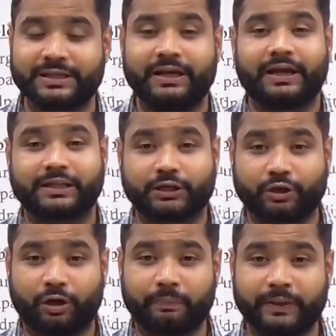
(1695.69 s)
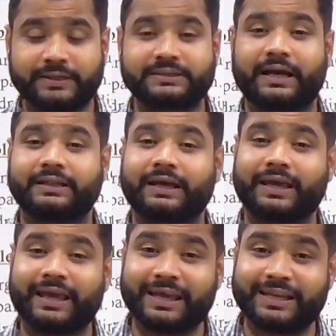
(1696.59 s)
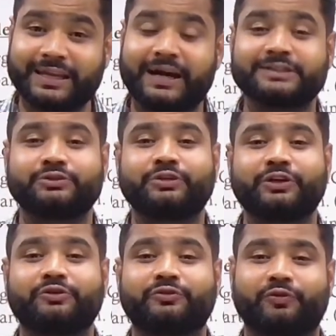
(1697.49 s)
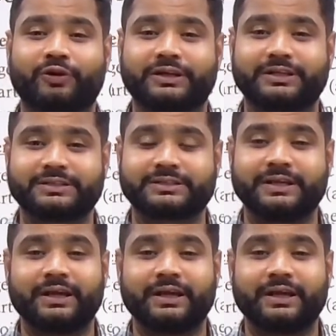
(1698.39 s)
and the topics and the areas you need to focus.